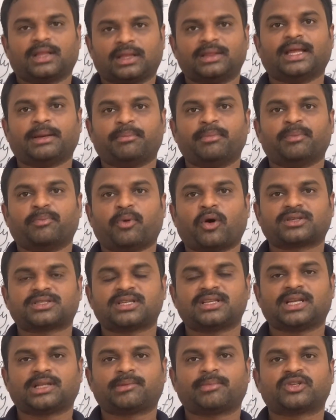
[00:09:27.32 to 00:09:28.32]
Then
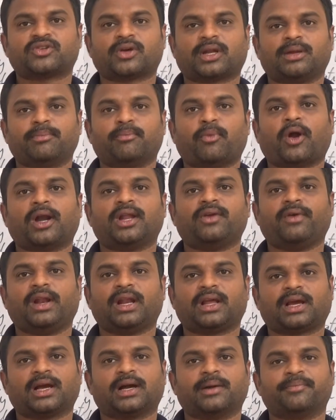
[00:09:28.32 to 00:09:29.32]
body
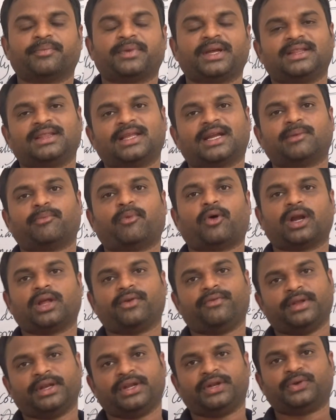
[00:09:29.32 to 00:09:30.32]
will come. In that
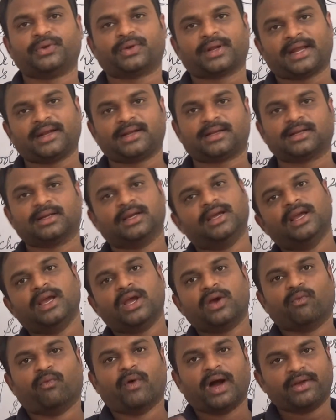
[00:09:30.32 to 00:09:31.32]
body we need to write
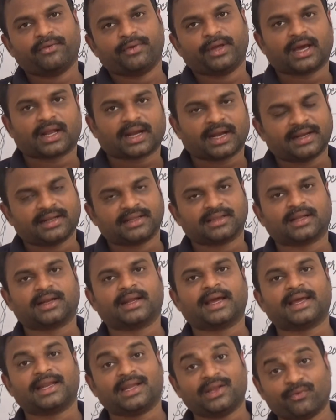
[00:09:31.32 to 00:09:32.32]
why we are writing the
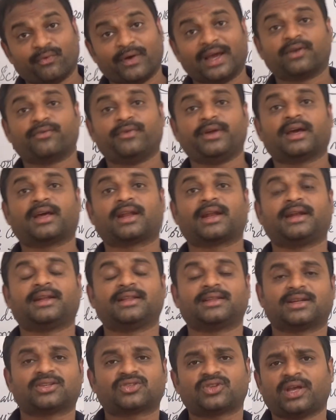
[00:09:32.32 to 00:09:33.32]
diary, when we are
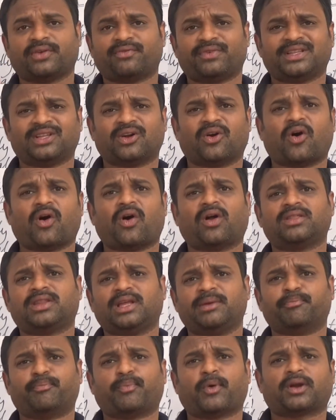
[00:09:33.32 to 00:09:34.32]
writing it. So everything, all
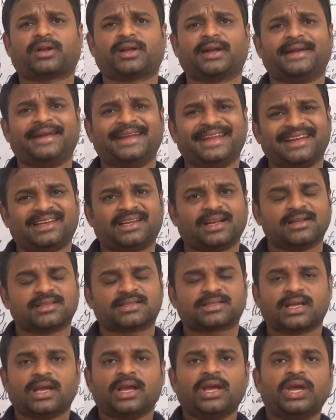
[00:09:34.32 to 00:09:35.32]
the important
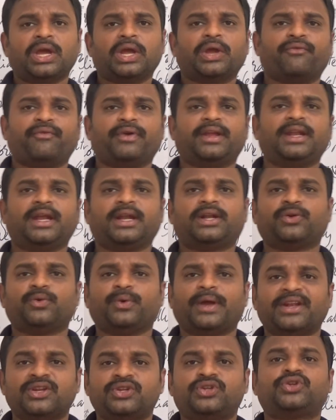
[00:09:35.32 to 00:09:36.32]
details we need
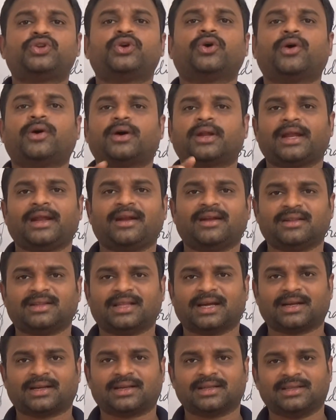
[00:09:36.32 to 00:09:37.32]
to ensure in
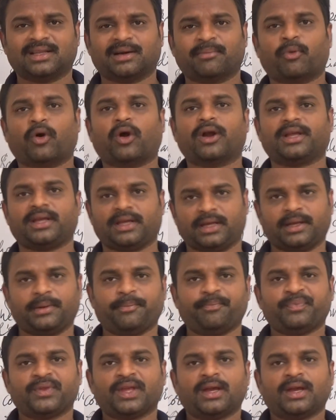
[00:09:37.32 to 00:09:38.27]
that the body.